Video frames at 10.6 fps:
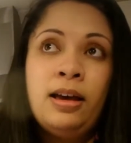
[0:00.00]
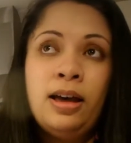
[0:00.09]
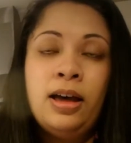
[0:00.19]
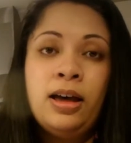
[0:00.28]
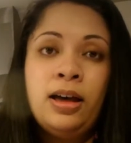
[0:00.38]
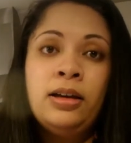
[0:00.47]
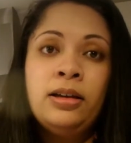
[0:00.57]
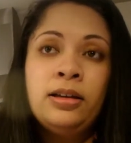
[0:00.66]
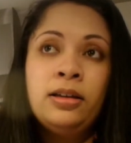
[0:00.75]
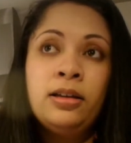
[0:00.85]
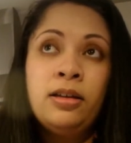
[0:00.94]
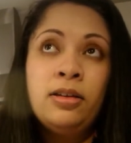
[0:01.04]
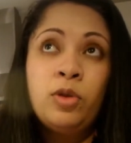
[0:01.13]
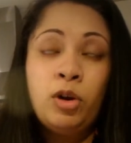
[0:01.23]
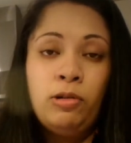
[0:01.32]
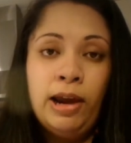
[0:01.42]
are
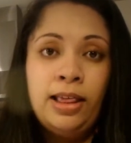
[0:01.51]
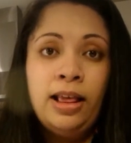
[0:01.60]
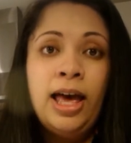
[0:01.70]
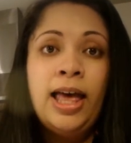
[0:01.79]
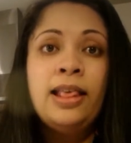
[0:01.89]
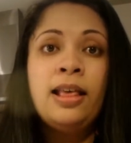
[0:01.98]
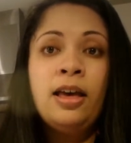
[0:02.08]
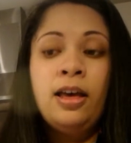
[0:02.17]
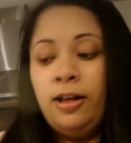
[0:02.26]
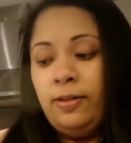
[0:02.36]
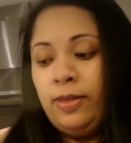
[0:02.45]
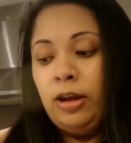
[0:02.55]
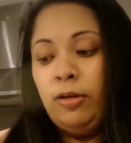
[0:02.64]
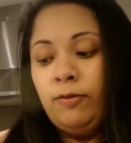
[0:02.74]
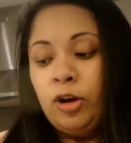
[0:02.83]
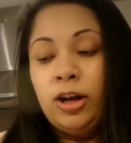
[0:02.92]
the correct size, that
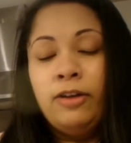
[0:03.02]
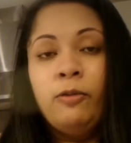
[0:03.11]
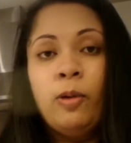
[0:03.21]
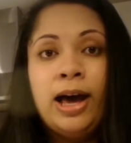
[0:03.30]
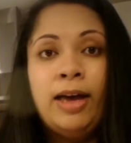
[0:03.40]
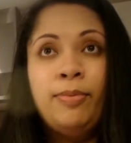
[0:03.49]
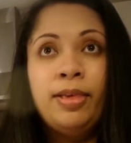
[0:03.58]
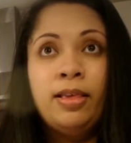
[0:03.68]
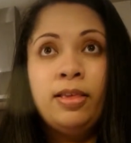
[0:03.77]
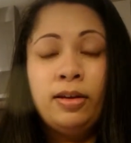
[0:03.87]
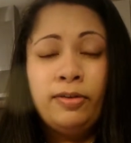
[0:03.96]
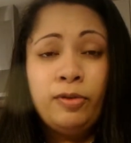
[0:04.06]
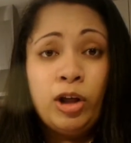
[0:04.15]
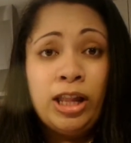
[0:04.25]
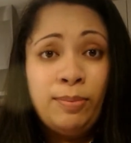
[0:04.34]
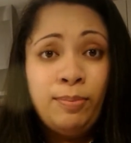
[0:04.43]
I've got enough wipes, I've
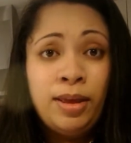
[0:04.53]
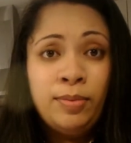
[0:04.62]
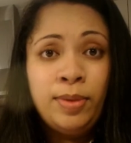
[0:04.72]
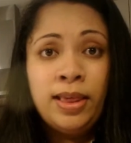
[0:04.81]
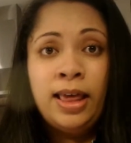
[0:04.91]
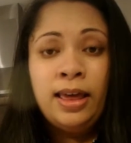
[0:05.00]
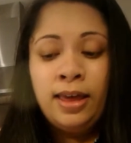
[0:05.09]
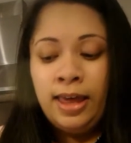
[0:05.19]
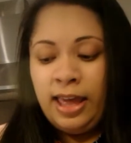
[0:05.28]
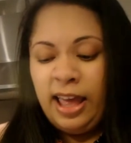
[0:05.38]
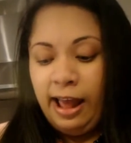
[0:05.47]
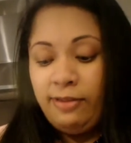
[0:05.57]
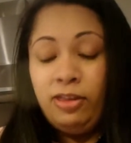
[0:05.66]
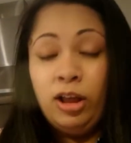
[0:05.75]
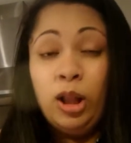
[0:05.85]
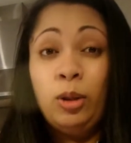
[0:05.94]
got clean bibs, and
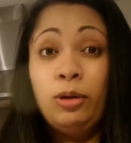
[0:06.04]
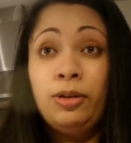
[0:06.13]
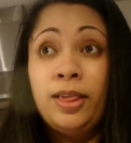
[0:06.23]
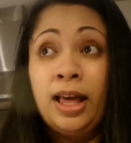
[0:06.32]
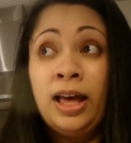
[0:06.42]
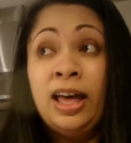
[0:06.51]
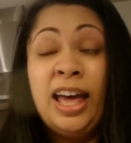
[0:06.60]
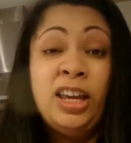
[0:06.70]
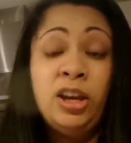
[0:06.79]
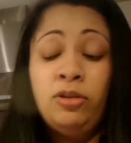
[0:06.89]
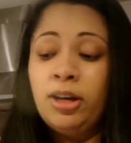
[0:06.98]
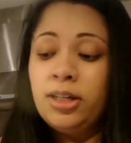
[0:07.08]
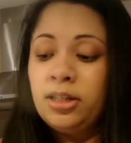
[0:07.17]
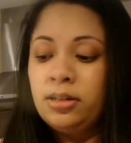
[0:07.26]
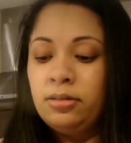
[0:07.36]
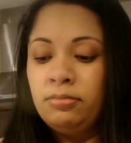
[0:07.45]
that the clothes are
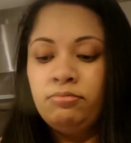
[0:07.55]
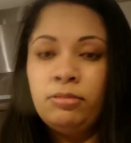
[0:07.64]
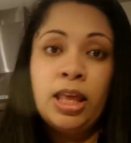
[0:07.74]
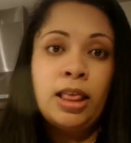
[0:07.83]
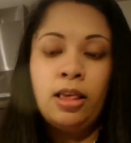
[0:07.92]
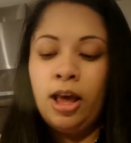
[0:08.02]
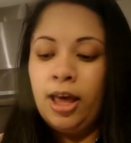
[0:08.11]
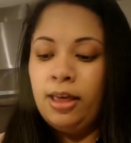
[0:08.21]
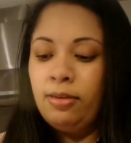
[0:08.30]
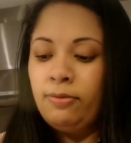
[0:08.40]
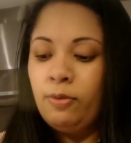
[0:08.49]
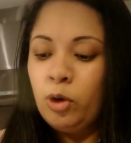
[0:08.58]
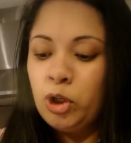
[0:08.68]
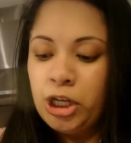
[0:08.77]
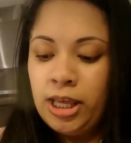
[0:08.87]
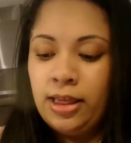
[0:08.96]
accurate in size for what
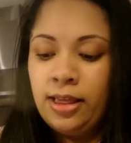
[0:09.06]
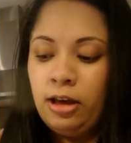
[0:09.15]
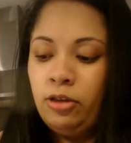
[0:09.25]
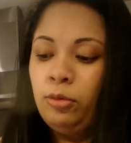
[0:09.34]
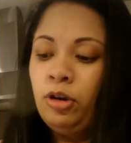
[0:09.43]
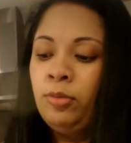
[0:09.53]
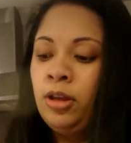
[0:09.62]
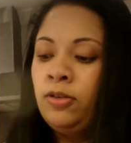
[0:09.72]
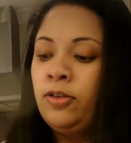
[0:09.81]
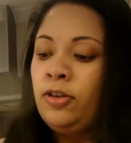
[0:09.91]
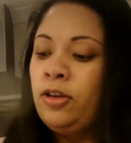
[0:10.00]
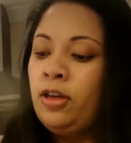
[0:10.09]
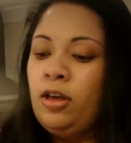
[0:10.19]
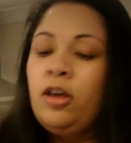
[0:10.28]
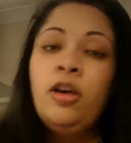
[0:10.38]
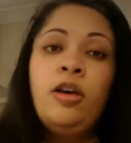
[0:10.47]
she is at the moment.
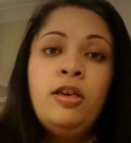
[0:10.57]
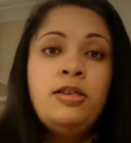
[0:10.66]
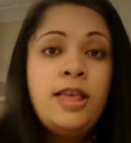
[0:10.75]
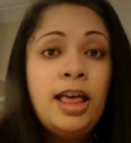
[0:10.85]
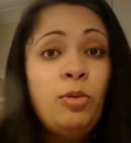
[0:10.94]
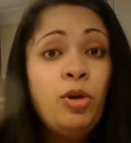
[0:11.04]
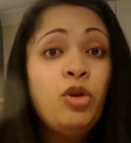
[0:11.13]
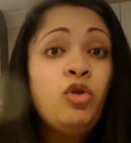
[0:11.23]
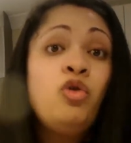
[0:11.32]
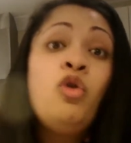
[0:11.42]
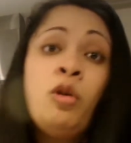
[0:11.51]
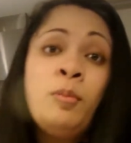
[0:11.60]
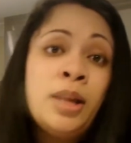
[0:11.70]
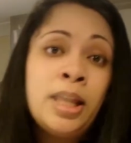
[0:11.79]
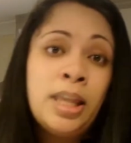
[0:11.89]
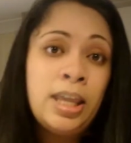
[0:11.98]
So that's what's
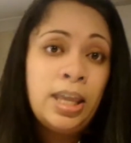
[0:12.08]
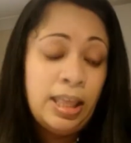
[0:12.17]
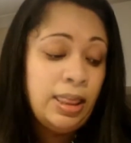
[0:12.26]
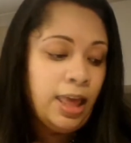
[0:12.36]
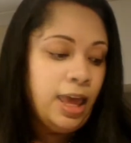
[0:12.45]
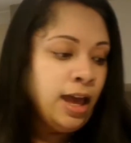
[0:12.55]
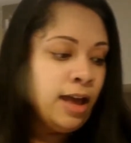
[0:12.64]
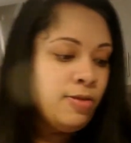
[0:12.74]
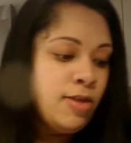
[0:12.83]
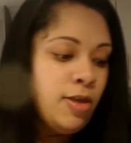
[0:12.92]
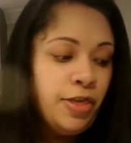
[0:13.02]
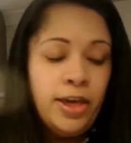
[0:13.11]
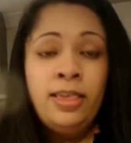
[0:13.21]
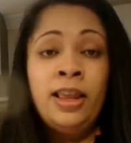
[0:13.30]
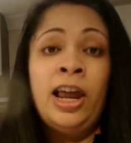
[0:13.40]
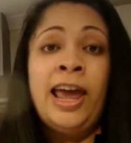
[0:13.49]
normally in there. And then the
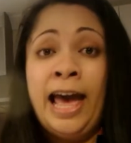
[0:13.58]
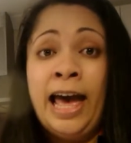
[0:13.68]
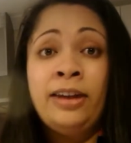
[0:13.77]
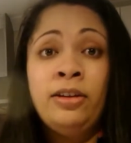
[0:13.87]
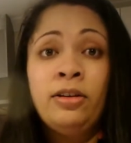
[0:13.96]
things that I add